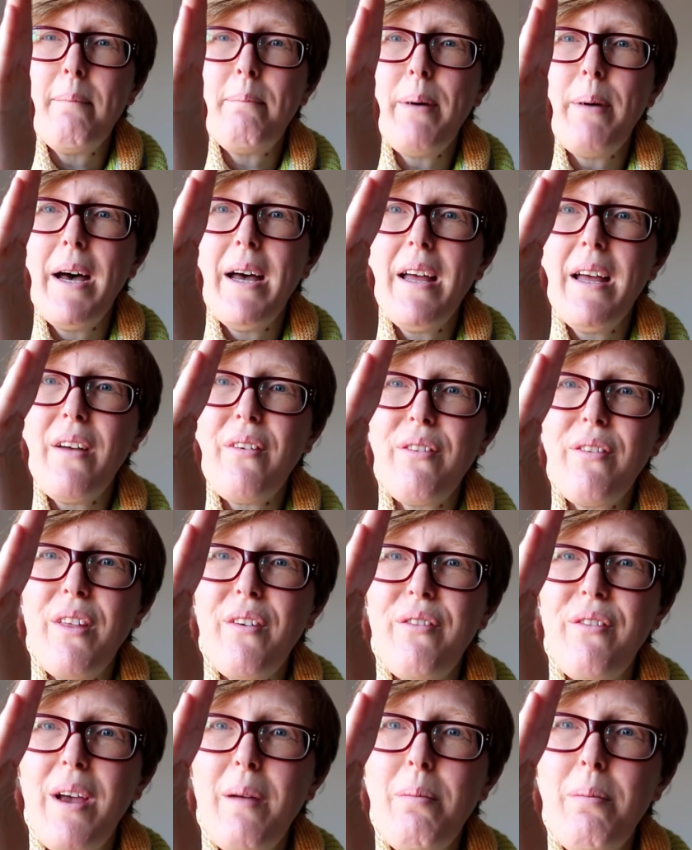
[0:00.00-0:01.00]
but if
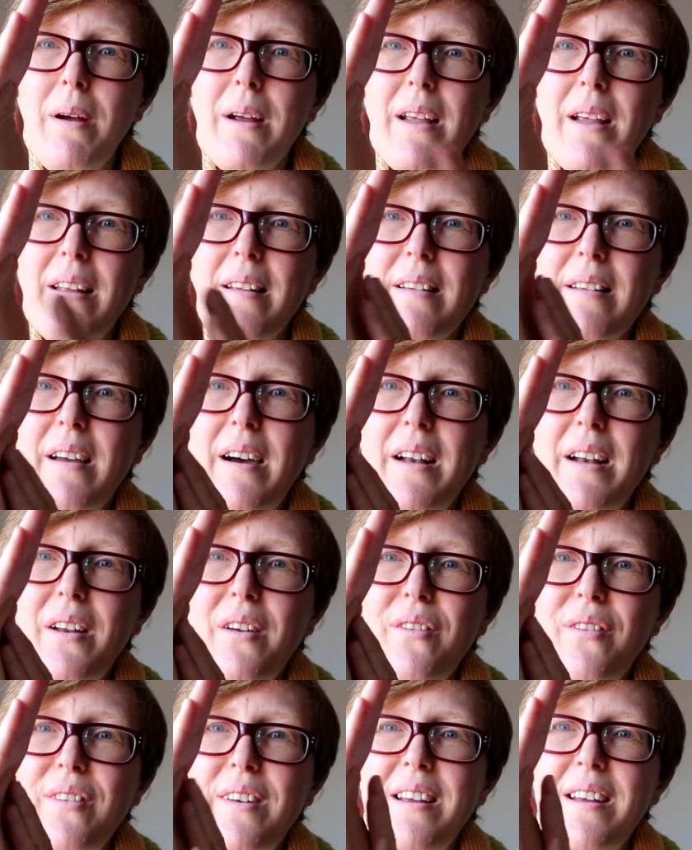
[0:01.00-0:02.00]
the fabric is kind
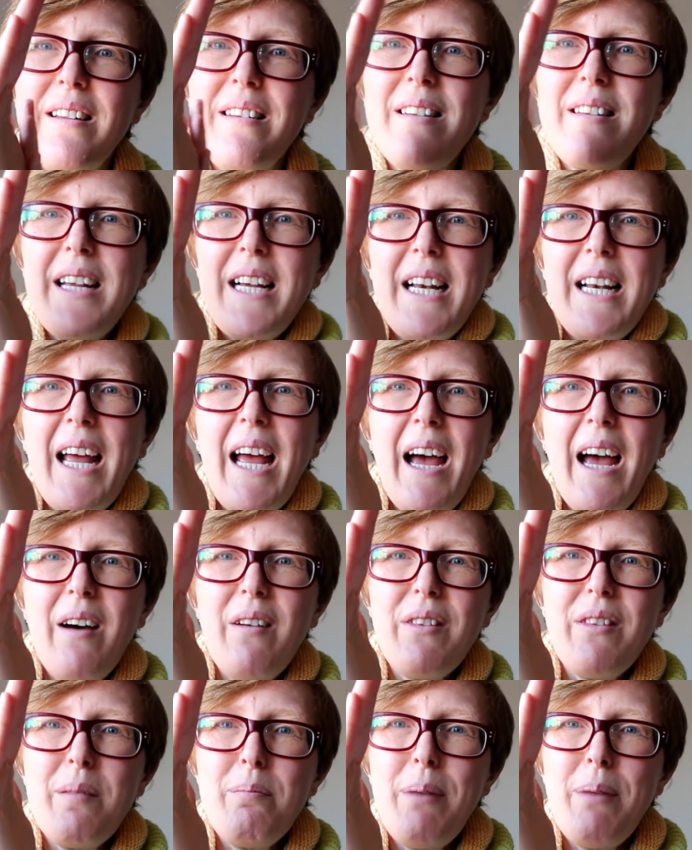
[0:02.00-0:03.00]
of tilting
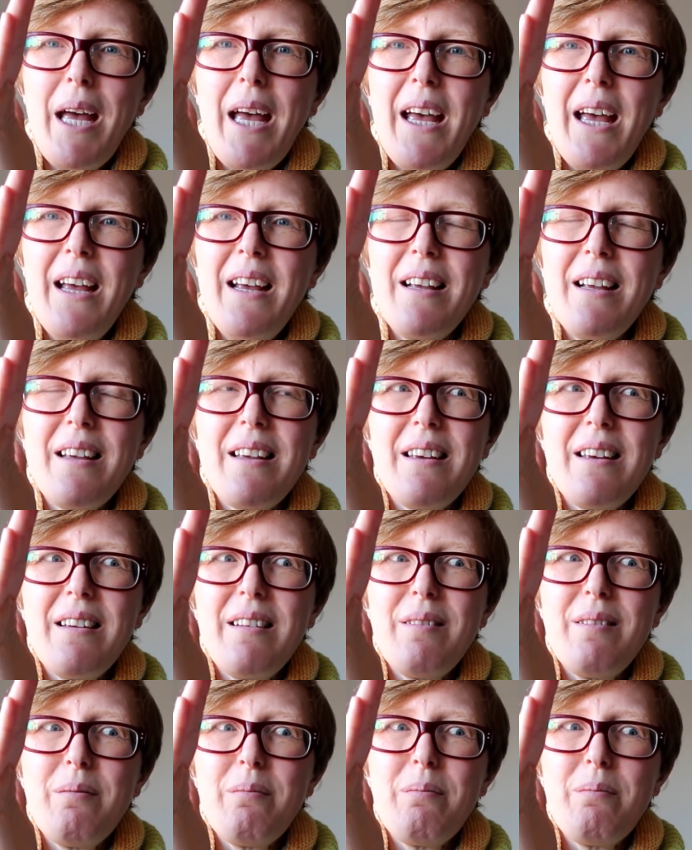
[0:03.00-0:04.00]
out the back,
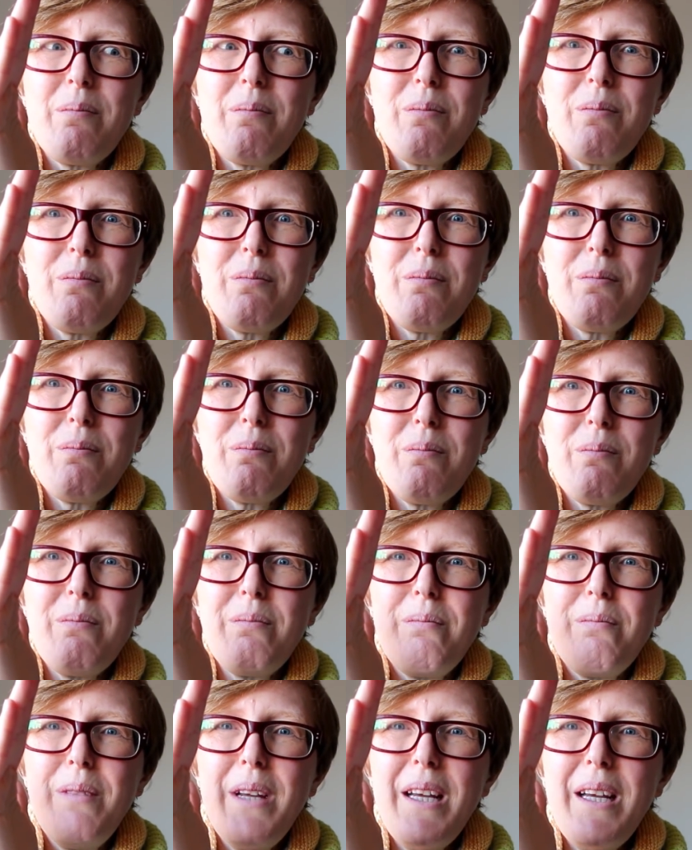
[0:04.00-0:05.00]

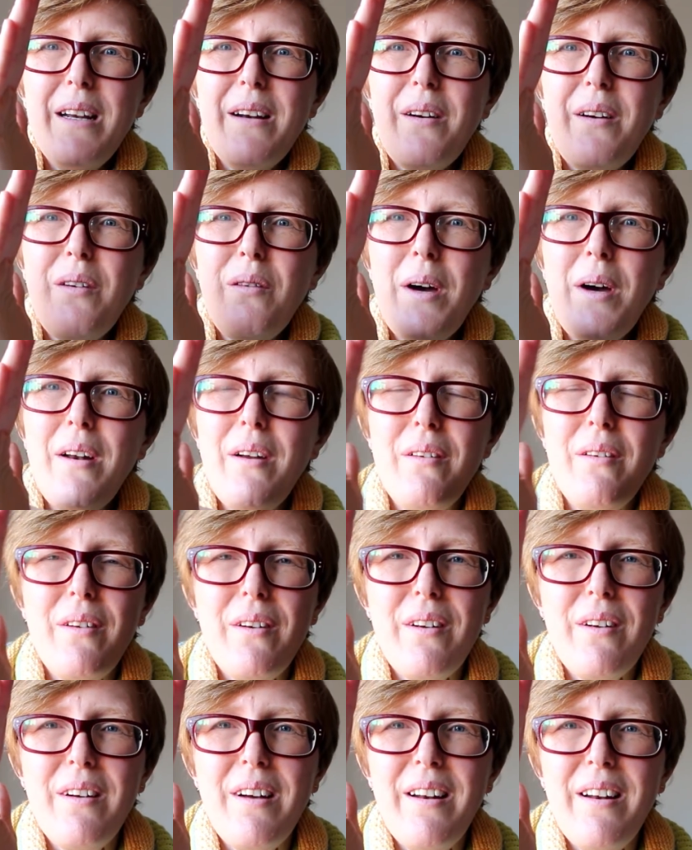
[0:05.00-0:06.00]
you know, I
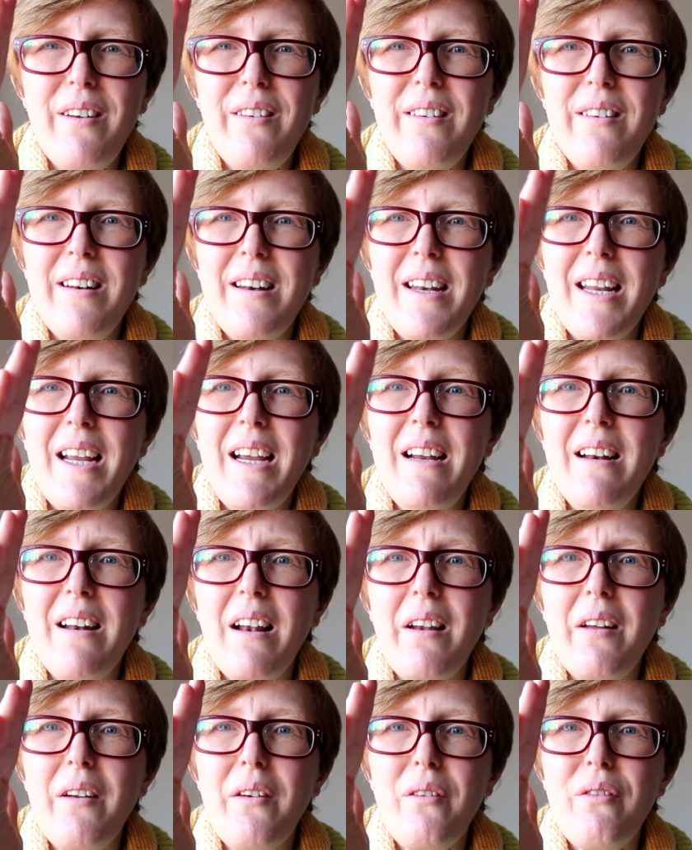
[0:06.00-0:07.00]
don't need
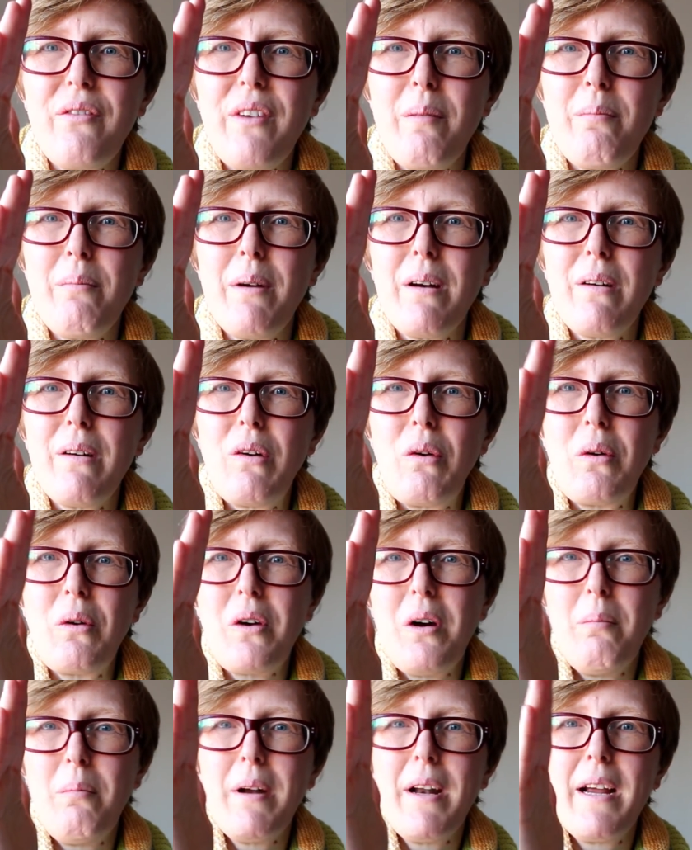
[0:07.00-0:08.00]
a lot of fabric to
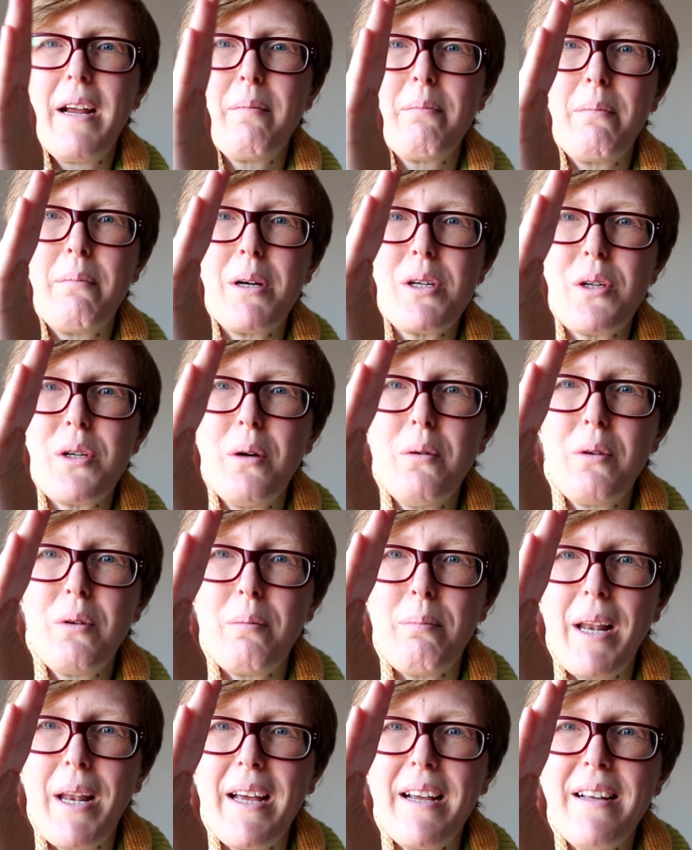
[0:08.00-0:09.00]
accommodate my
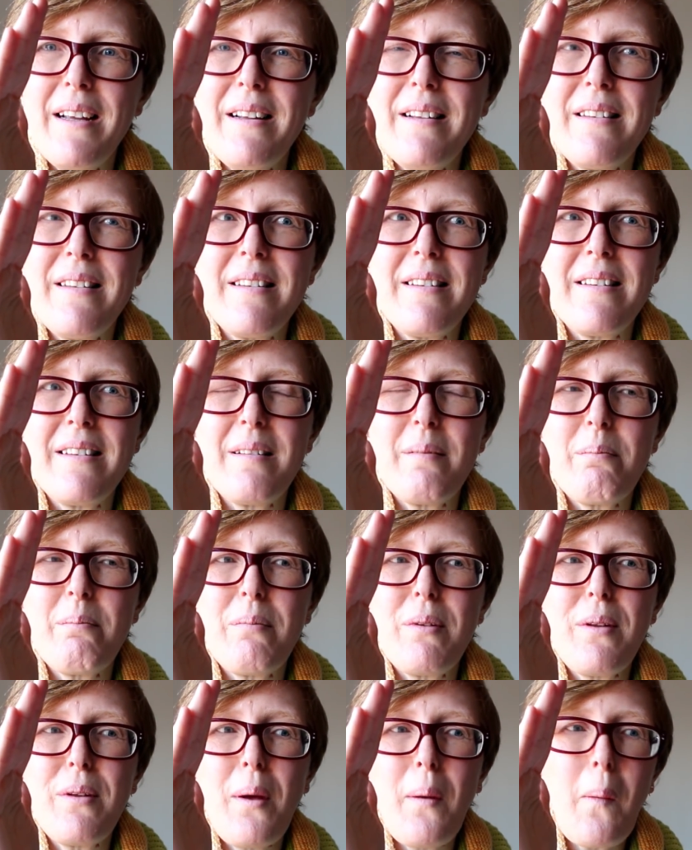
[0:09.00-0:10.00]
shoulder blades.
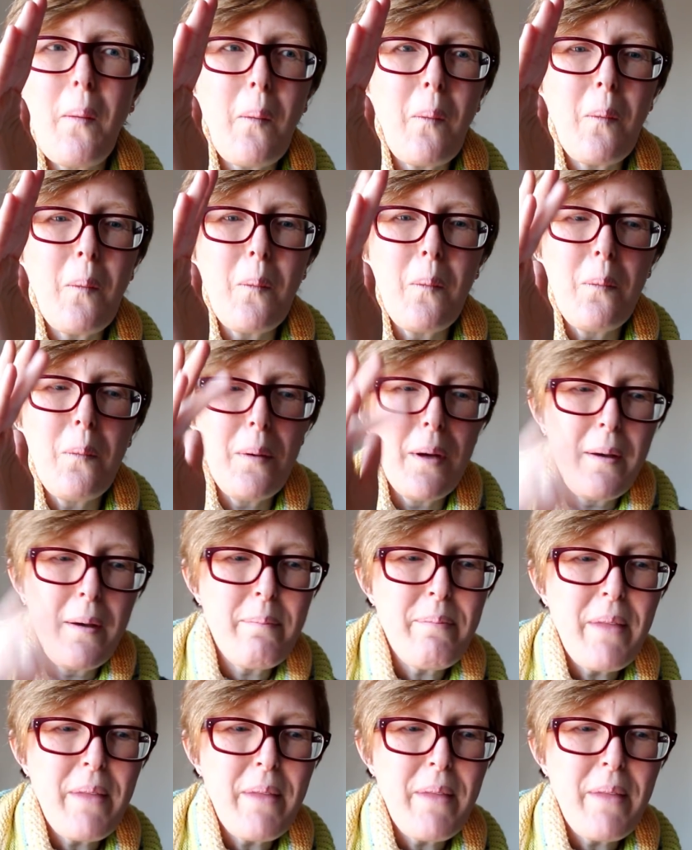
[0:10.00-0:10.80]
So